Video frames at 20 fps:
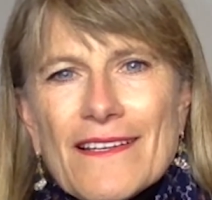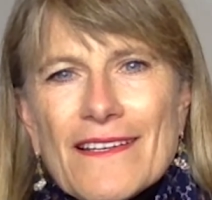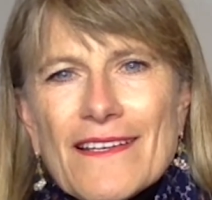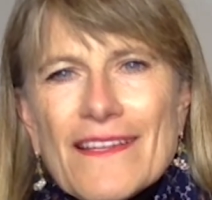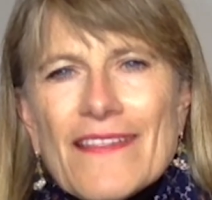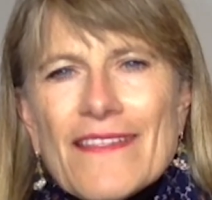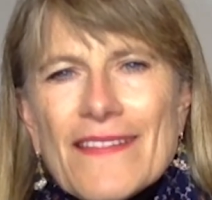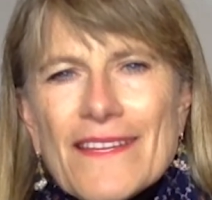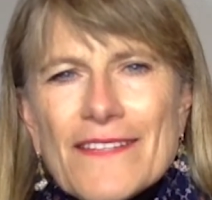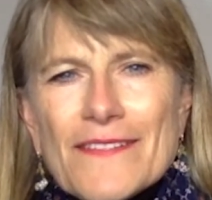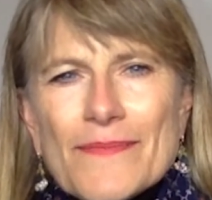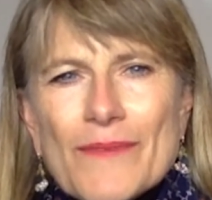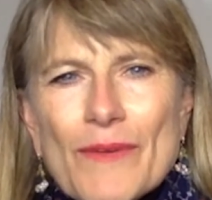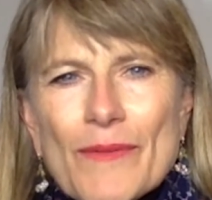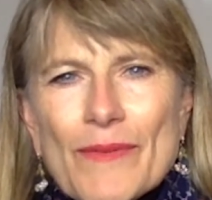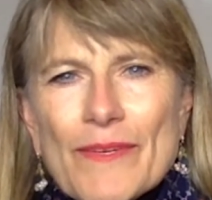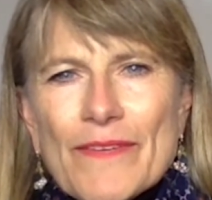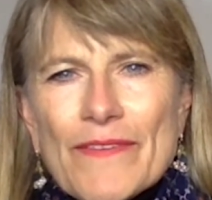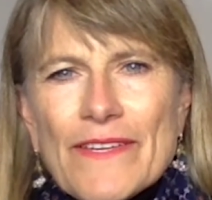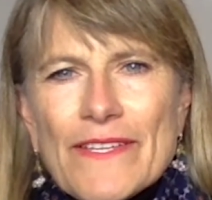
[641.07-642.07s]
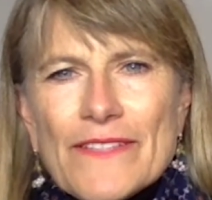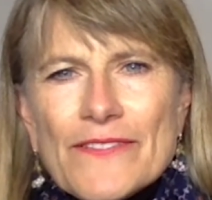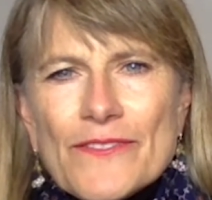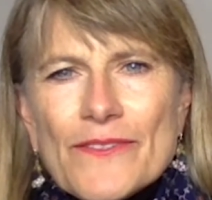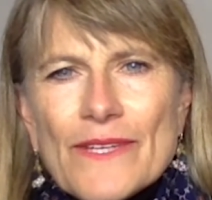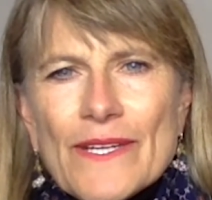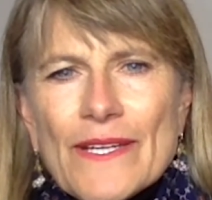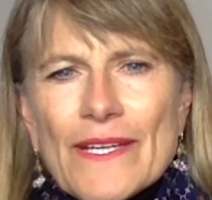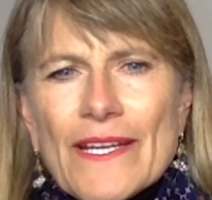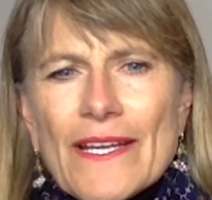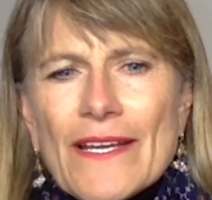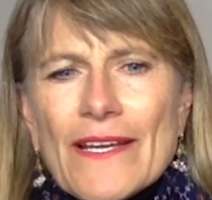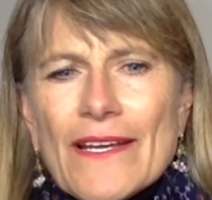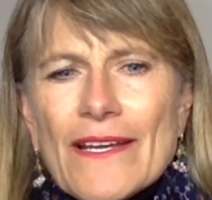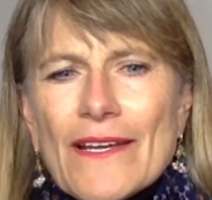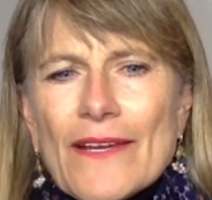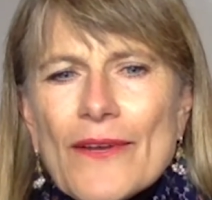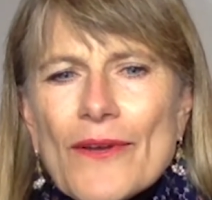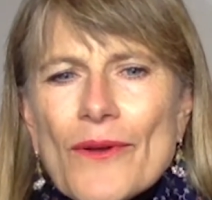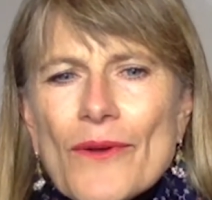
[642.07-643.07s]
In this moment of history,
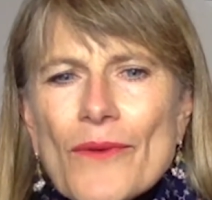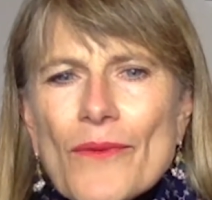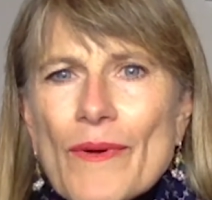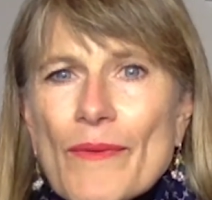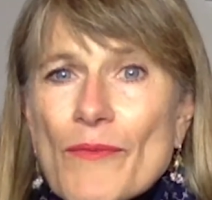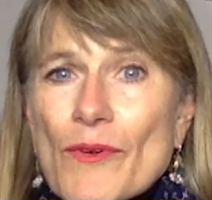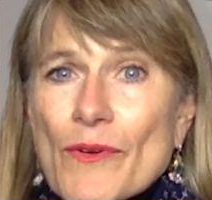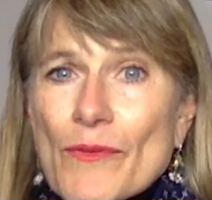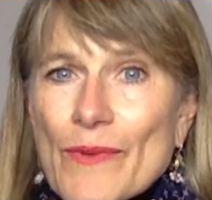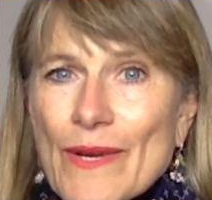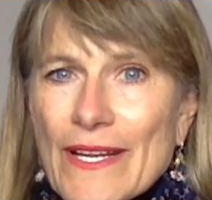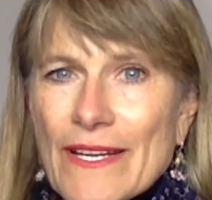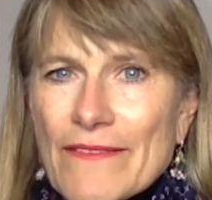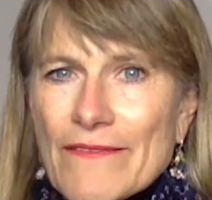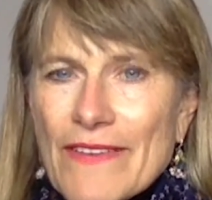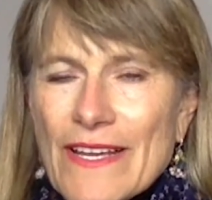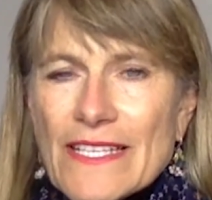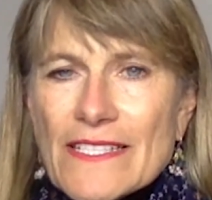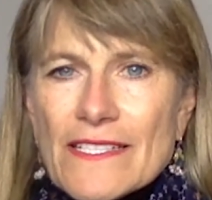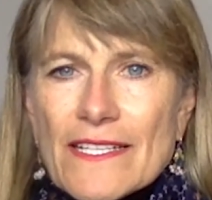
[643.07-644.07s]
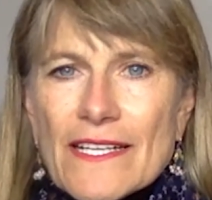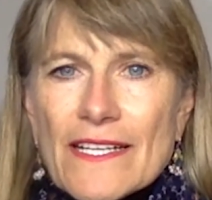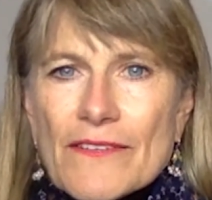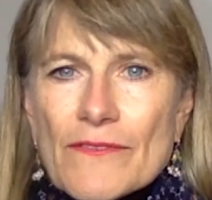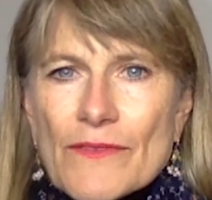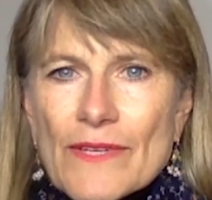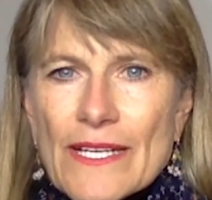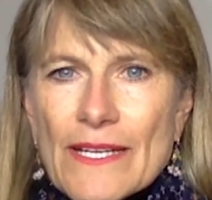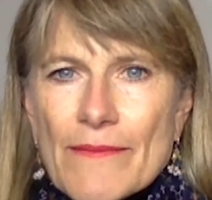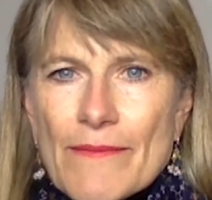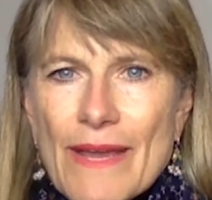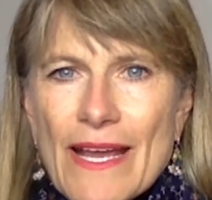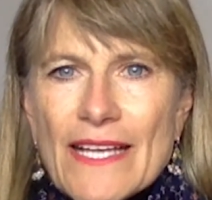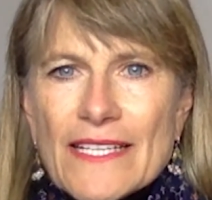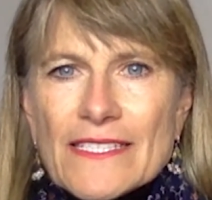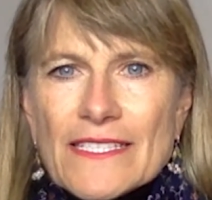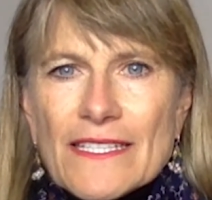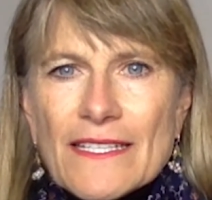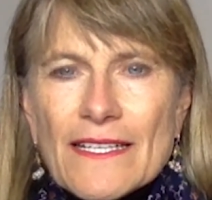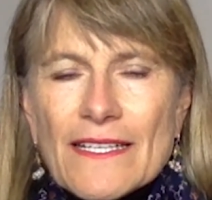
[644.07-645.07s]
when we're reinventing and
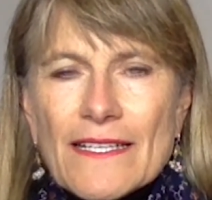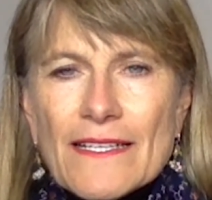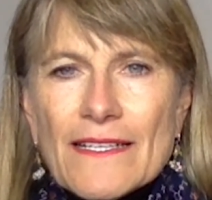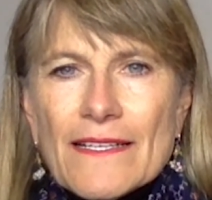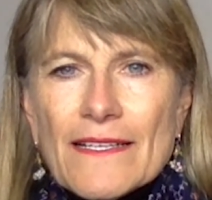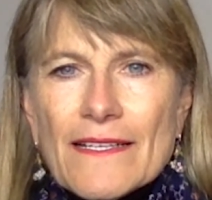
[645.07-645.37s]
reimagining,